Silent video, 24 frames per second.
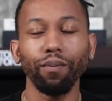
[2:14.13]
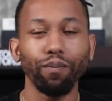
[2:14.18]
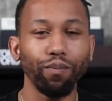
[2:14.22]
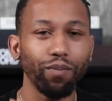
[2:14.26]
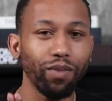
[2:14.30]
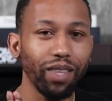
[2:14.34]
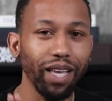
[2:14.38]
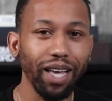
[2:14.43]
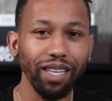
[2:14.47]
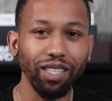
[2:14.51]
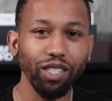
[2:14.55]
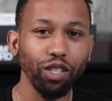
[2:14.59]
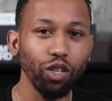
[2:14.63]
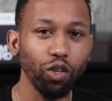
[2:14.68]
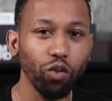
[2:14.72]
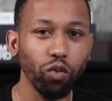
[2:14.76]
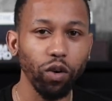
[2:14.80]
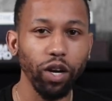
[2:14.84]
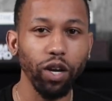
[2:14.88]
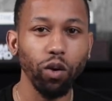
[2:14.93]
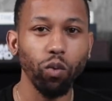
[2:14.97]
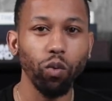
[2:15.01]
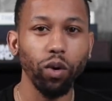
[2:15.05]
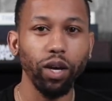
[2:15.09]
That's a
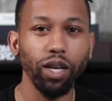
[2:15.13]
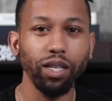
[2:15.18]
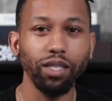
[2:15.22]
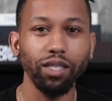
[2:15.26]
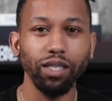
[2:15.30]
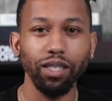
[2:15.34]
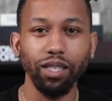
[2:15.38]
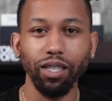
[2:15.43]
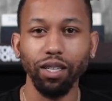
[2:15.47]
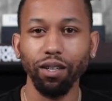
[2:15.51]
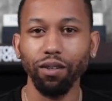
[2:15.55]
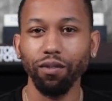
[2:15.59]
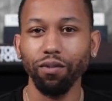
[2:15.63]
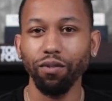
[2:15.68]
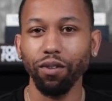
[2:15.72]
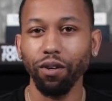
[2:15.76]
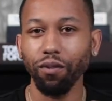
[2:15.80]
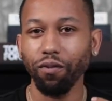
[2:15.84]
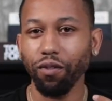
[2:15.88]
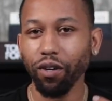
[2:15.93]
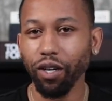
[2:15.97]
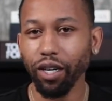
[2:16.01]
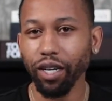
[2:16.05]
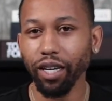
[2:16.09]
great way to give a
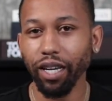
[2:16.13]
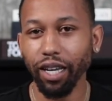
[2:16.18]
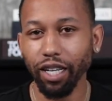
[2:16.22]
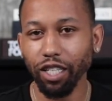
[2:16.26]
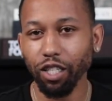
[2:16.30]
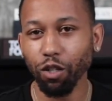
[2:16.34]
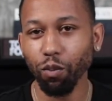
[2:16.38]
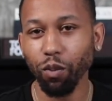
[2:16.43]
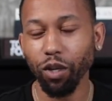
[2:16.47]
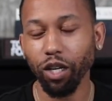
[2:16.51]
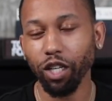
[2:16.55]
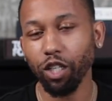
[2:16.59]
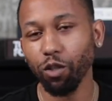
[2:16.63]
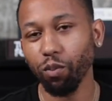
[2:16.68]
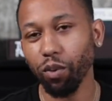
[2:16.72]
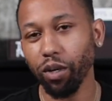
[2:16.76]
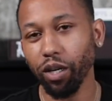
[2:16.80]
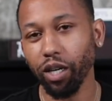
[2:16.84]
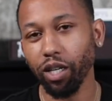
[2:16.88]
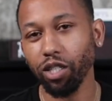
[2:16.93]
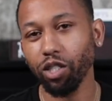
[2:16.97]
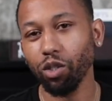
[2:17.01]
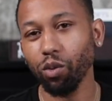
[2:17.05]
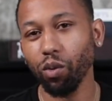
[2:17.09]
very intimate
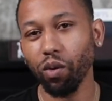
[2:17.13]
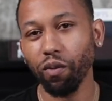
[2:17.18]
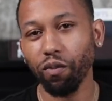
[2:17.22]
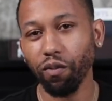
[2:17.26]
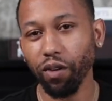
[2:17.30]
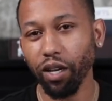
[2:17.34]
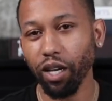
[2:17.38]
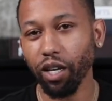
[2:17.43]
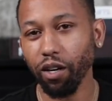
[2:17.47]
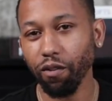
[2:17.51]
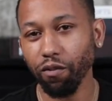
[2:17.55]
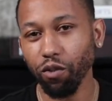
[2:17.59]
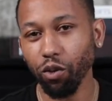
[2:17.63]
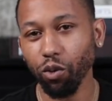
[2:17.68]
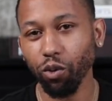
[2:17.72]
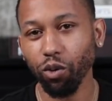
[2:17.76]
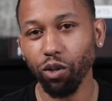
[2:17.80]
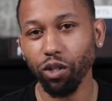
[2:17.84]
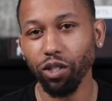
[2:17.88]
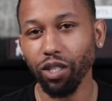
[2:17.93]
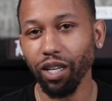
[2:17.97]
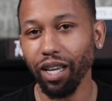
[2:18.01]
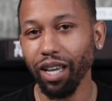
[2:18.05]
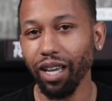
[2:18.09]
experience to a fan of
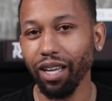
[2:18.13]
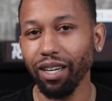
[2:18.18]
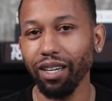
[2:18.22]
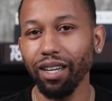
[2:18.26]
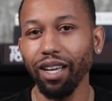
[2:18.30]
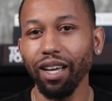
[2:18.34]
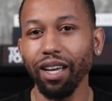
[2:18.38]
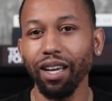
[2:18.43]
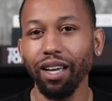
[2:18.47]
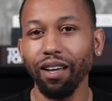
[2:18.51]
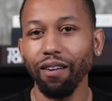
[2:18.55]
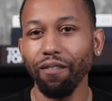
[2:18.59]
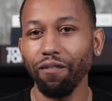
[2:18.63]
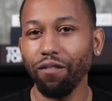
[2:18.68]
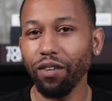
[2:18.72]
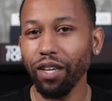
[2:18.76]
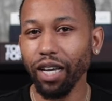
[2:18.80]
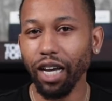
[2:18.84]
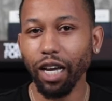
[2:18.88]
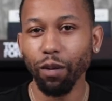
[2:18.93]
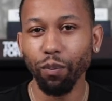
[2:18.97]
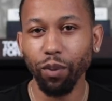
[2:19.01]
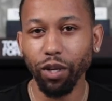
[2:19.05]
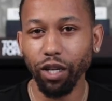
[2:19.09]
yours, and
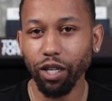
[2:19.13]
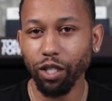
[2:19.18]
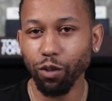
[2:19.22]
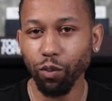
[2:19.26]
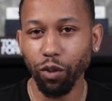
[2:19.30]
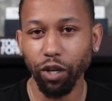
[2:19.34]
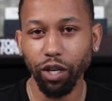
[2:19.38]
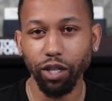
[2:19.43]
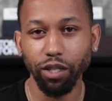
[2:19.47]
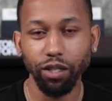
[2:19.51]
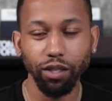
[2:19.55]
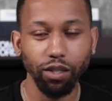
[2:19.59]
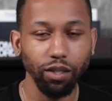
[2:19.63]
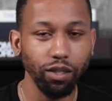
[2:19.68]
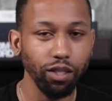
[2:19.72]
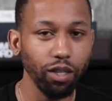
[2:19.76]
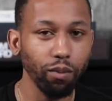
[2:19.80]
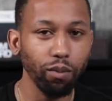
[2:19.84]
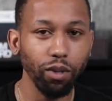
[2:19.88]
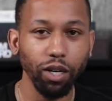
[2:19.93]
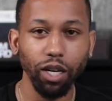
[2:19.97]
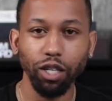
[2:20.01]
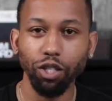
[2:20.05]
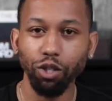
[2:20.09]
VIP experiences is
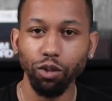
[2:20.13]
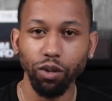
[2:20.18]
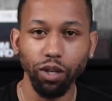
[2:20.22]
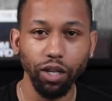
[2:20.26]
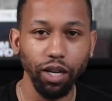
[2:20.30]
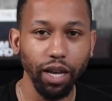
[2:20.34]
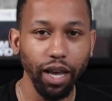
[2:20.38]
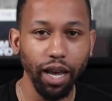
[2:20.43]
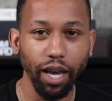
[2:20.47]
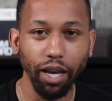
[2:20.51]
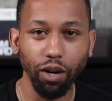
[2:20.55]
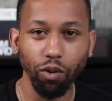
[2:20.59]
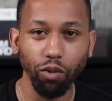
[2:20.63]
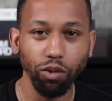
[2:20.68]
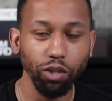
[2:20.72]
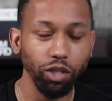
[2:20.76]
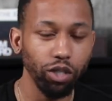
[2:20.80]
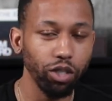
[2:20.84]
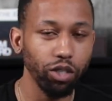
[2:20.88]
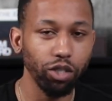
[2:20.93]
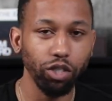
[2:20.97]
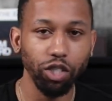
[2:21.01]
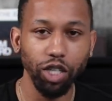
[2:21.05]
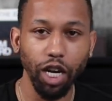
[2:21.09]
something that you can add on to
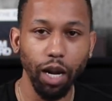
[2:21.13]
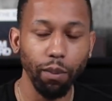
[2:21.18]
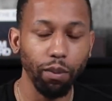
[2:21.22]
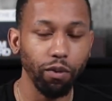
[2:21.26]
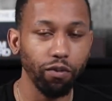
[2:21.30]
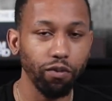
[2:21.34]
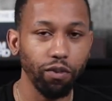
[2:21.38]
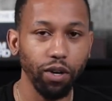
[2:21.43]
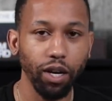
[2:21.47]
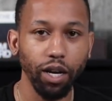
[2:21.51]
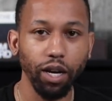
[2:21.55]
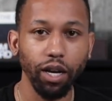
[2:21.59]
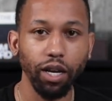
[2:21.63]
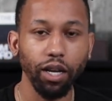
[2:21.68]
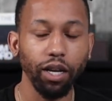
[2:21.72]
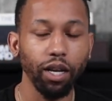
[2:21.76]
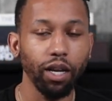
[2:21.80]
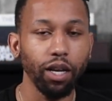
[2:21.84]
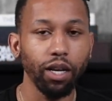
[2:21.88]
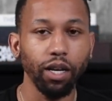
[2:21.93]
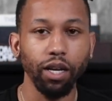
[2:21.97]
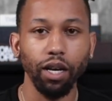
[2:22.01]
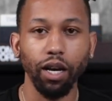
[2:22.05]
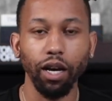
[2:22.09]
your Shopify
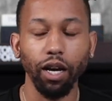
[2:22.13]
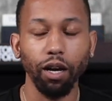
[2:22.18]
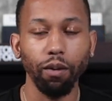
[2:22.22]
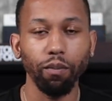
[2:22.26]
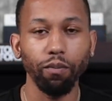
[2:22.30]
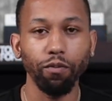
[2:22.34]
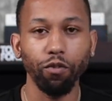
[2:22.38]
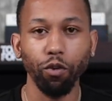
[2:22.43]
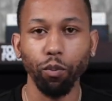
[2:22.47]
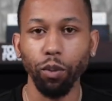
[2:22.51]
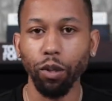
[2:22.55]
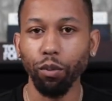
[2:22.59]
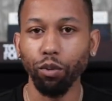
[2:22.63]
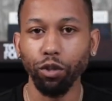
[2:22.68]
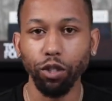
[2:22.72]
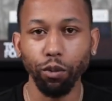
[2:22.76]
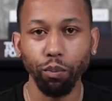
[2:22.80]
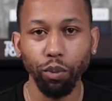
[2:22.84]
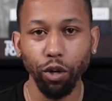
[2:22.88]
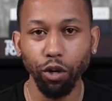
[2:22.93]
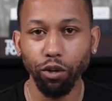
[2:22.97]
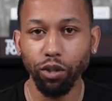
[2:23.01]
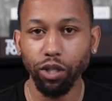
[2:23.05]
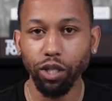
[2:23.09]
for people to
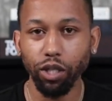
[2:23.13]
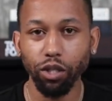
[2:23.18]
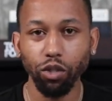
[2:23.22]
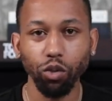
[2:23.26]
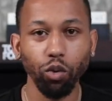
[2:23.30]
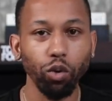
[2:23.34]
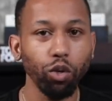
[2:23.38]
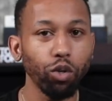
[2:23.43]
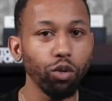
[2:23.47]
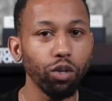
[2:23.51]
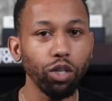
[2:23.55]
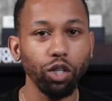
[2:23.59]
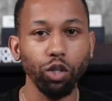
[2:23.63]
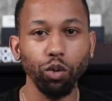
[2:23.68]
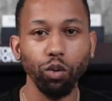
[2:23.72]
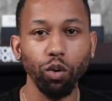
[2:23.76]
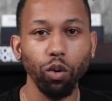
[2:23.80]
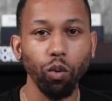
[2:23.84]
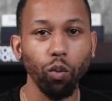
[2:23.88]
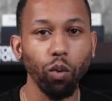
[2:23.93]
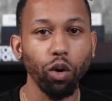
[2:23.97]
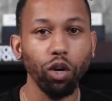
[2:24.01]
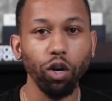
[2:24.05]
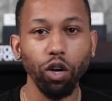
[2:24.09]
purchase, or you can do
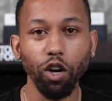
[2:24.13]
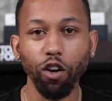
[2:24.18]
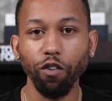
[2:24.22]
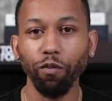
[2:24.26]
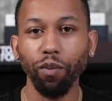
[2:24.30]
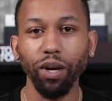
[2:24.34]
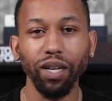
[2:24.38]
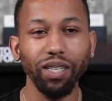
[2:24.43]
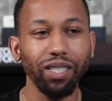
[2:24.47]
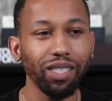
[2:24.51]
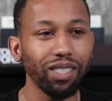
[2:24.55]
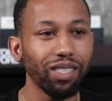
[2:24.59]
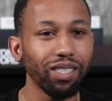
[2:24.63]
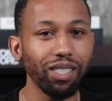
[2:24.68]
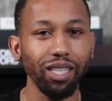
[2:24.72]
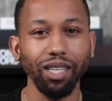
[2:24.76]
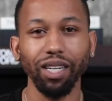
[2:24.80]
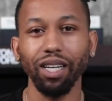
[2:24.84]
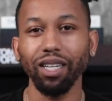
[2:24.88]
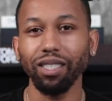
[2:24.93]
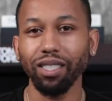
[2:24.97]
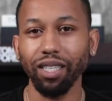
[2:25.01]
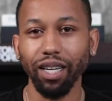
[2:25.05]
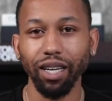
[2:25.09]
it one-off by just
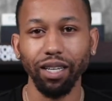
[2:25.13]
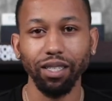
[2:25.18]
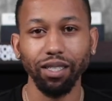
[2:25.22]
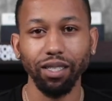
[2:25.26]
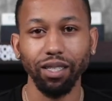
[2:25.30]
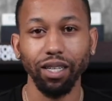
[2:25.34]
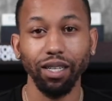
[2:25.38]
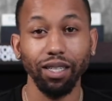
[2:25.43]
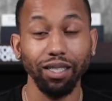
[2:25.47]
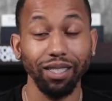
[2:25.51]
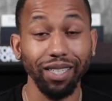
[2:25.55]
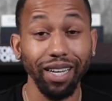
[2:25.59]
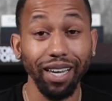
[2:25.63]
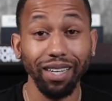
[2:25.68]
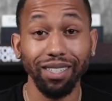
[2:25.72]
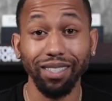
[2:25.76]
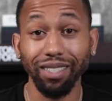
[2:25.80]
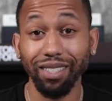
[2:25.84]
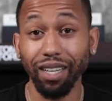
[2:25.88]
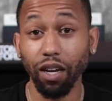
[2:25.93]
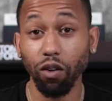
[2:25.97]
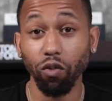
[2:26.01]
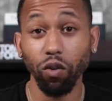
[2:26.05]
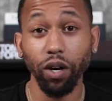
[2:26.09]
sending text
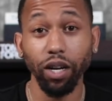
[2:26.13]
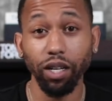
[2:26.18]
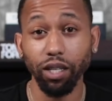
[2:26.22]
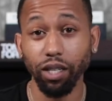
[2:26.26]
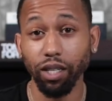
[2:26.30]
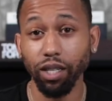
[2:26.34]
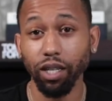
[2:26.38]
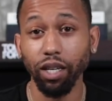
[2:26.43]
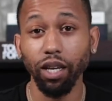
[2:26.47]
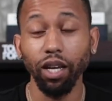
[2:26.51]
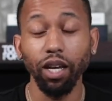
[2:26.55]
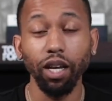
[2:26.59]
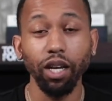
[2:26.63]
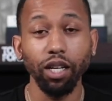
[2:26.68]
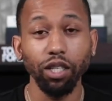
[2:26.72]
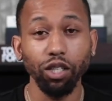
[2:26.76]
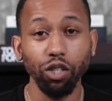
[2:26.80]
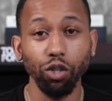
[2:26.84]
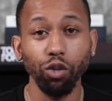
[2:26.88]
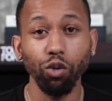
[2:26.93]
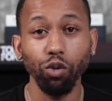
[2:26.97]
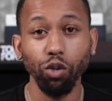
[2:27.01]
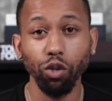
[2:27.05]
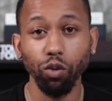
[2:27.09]
directly
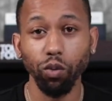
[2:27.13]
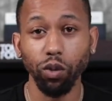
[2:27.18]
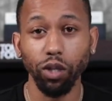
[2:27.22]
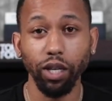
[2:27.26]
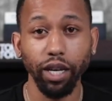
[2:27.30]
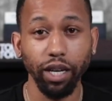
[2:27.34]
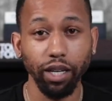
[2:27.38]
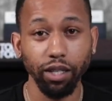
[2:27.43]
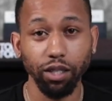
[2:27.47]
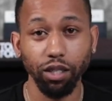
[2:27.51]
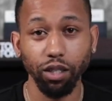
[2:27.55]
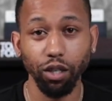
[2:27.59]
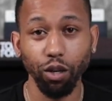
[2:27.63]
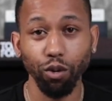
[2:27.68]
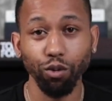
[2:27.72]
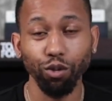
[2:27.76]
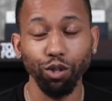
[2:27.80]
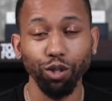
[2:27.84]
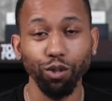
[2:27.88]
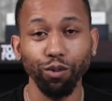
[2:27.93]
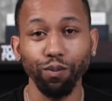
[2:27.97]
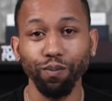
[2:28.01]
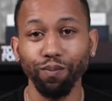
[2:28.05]
to who you would like it to go to.